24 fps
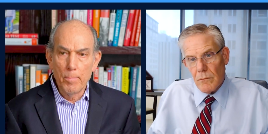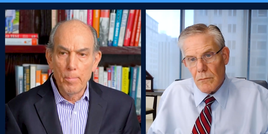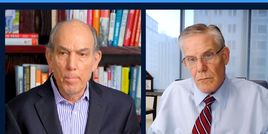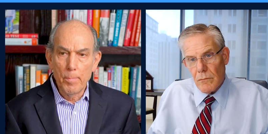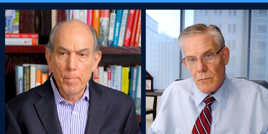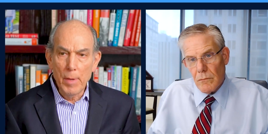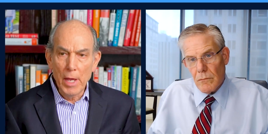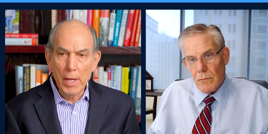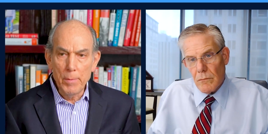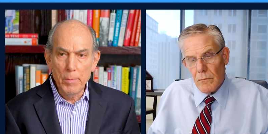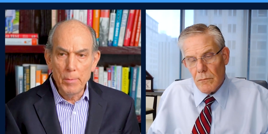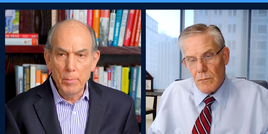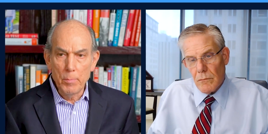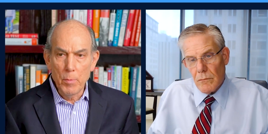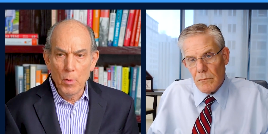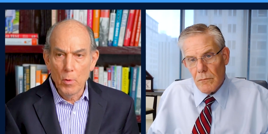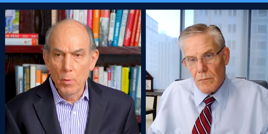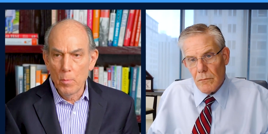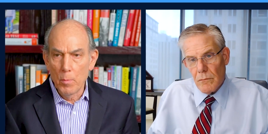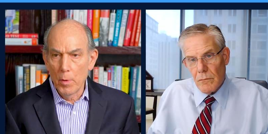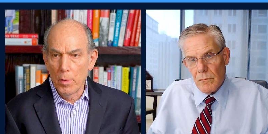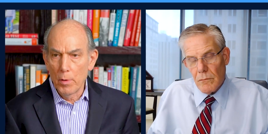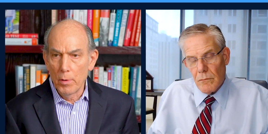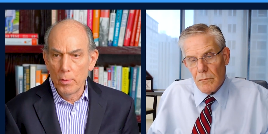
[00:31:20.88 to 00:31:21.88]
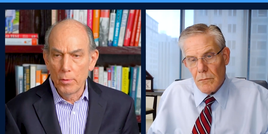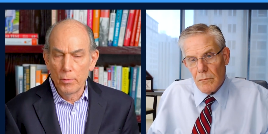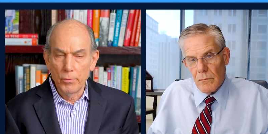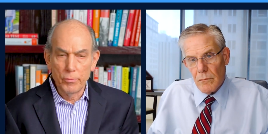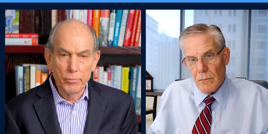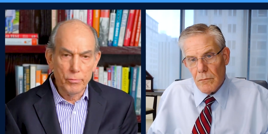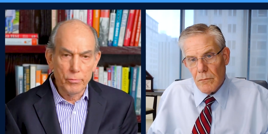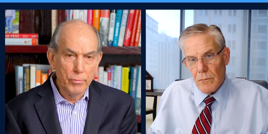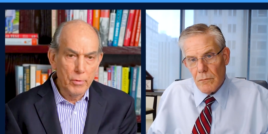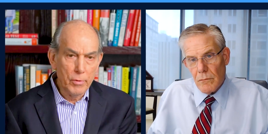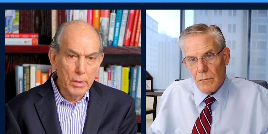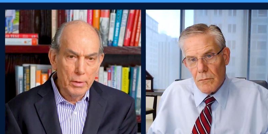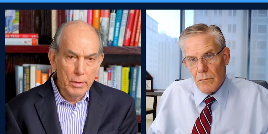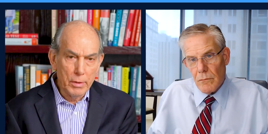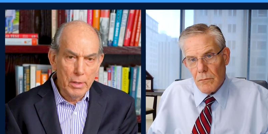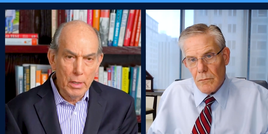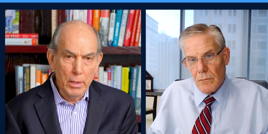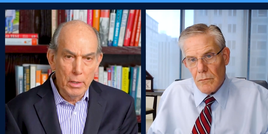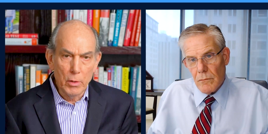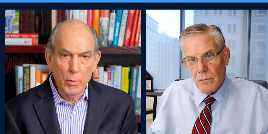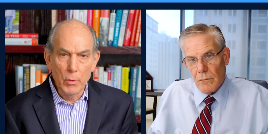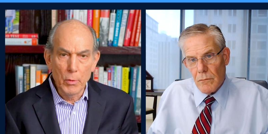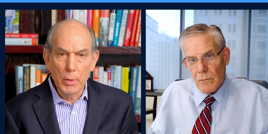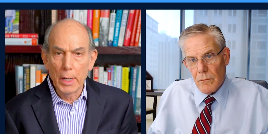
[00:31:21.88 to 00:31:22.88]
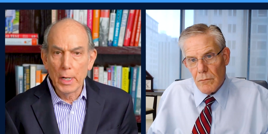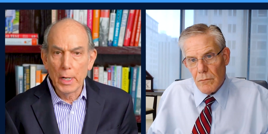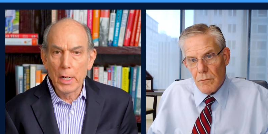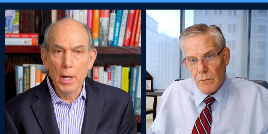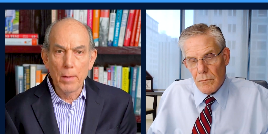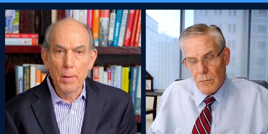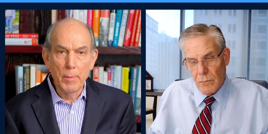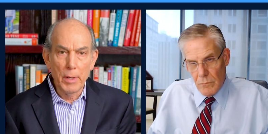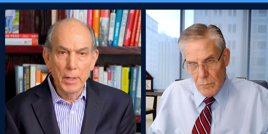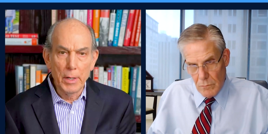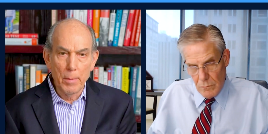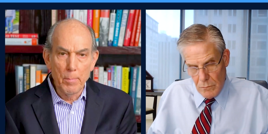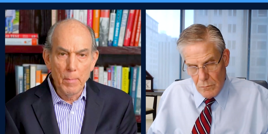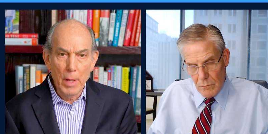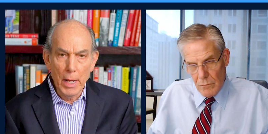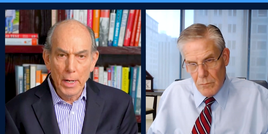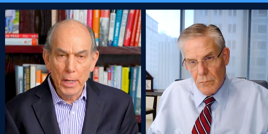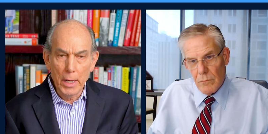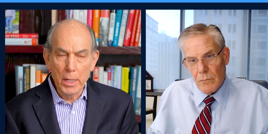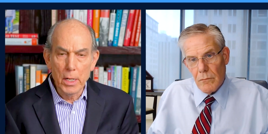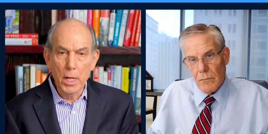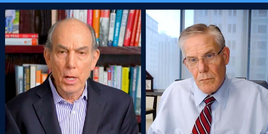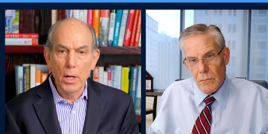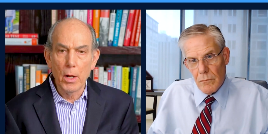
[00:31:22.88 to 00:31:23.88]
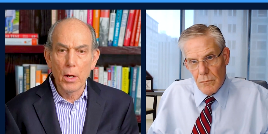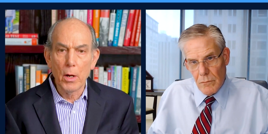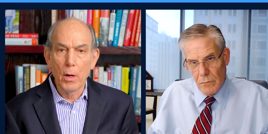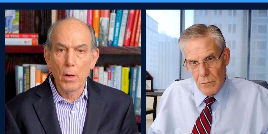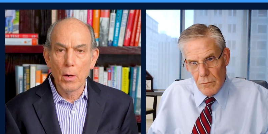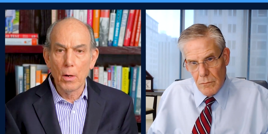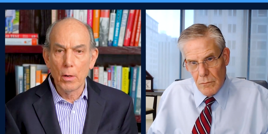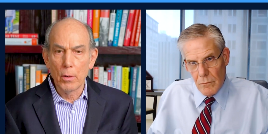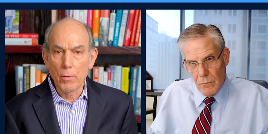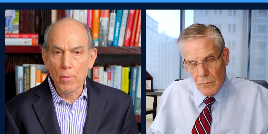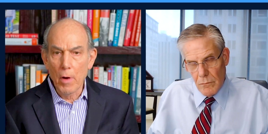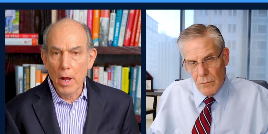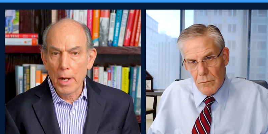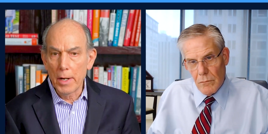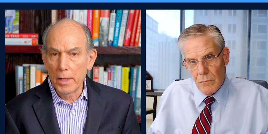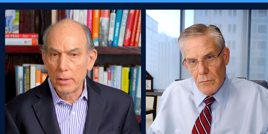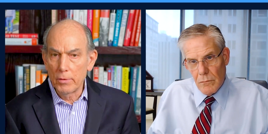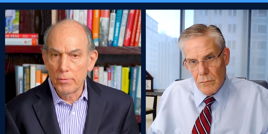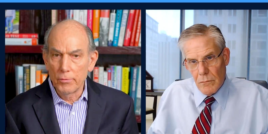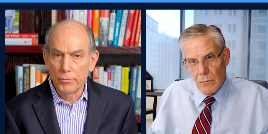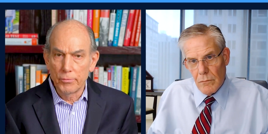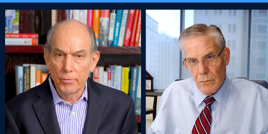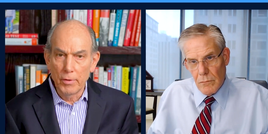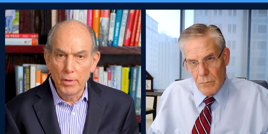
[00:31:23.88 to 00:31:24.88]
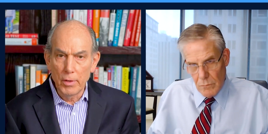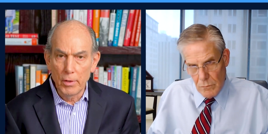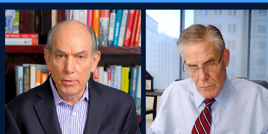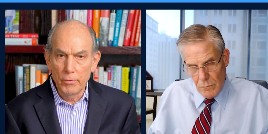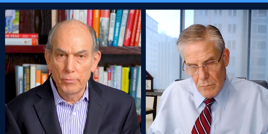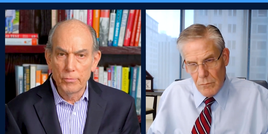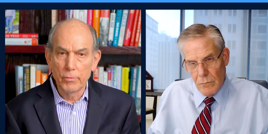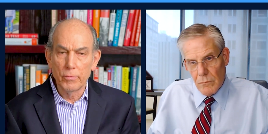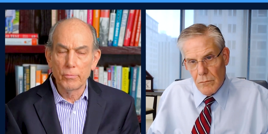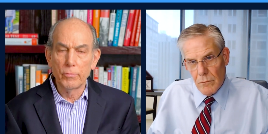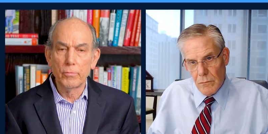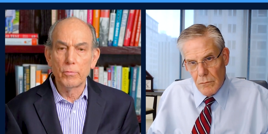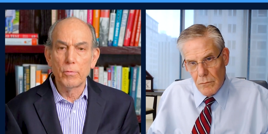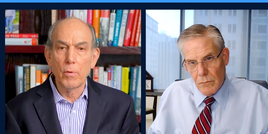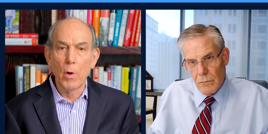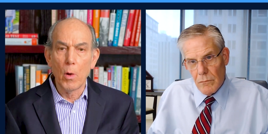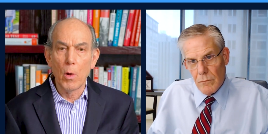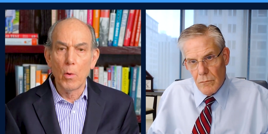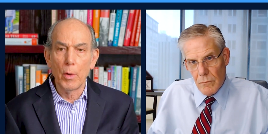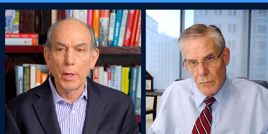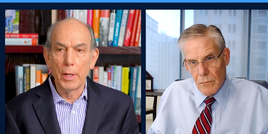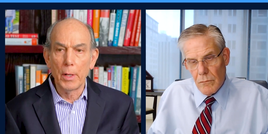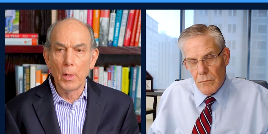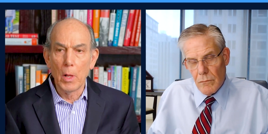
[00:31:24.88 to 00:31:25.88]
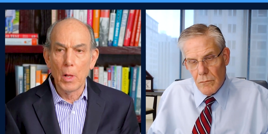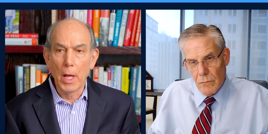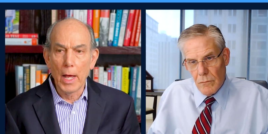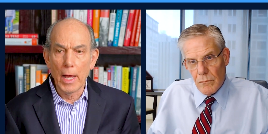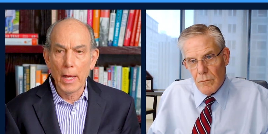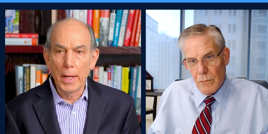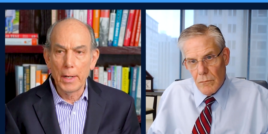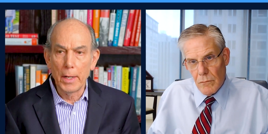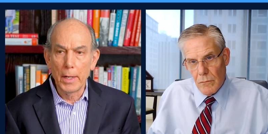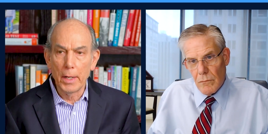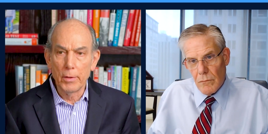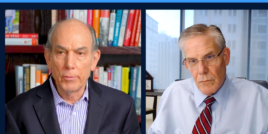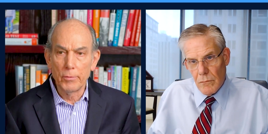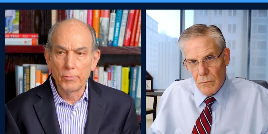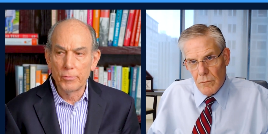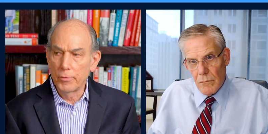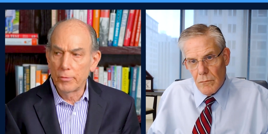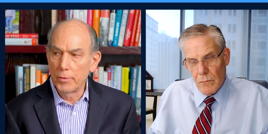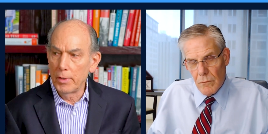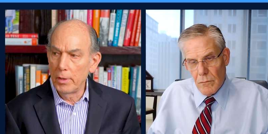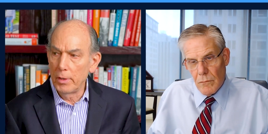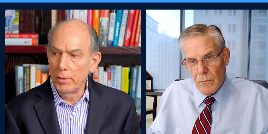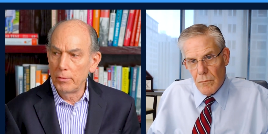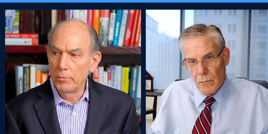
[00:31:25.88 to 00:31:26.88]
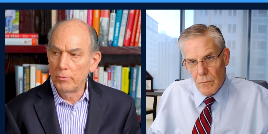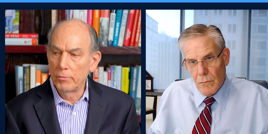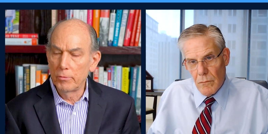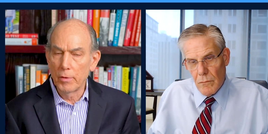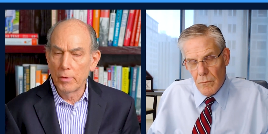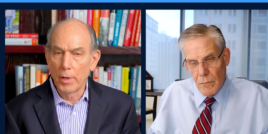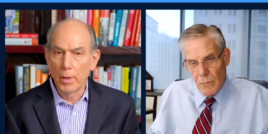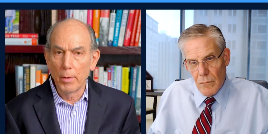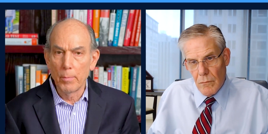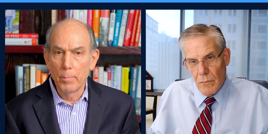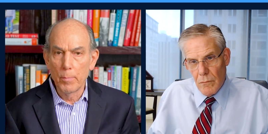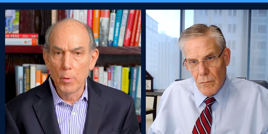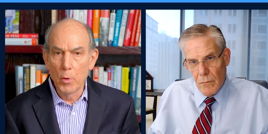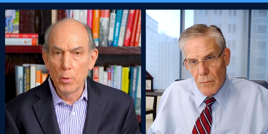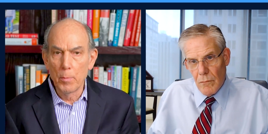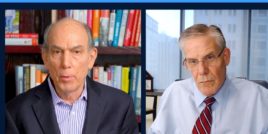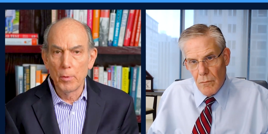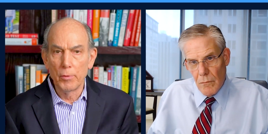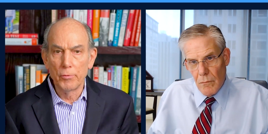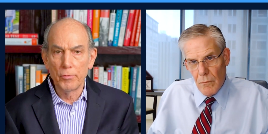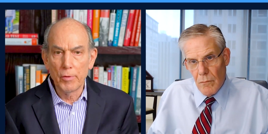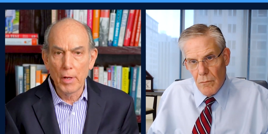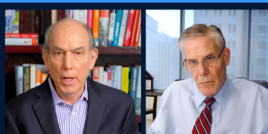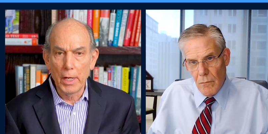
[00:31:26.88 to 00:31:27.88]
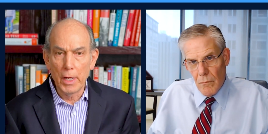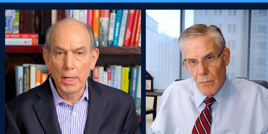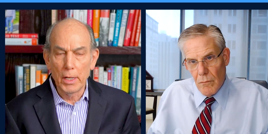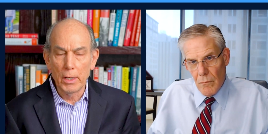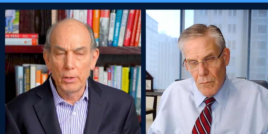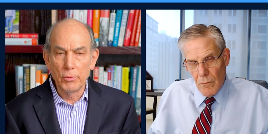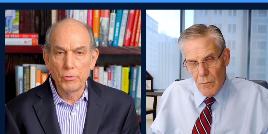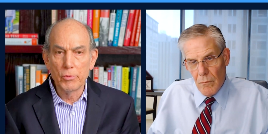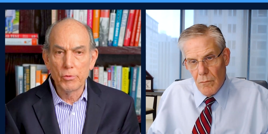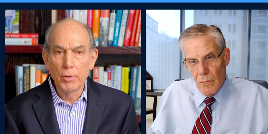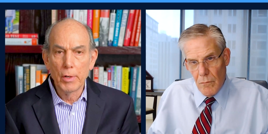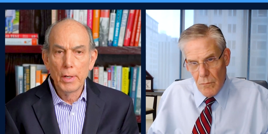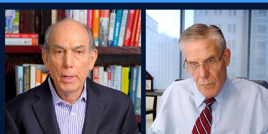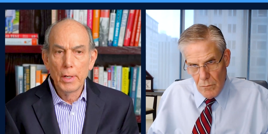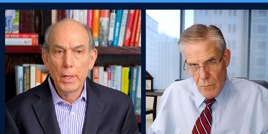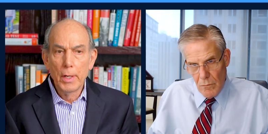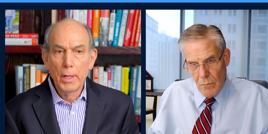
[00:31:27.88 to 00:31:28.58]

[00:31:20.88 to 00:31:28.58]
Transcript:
Speaker 1: Baby boomers continuing to come into Medicare, chronic diseases growing a lot as these uh, boomers age.